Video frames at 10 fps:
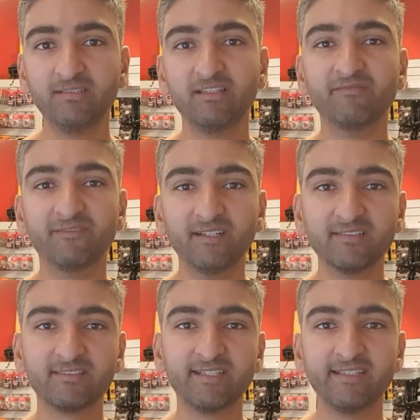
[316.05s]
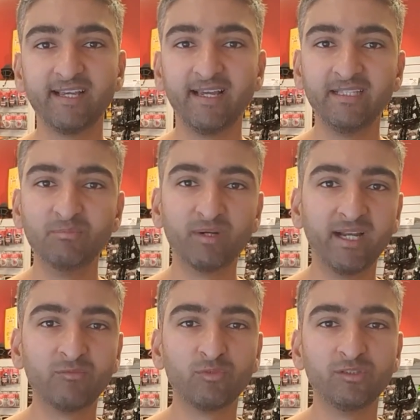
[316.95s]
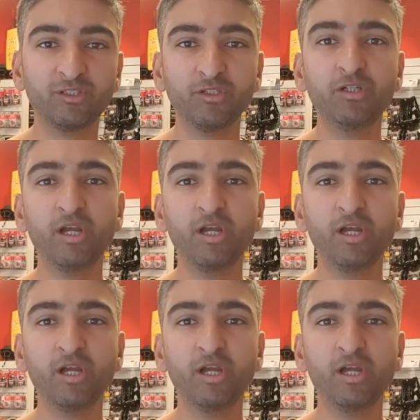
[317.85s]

the first thing that any brand would do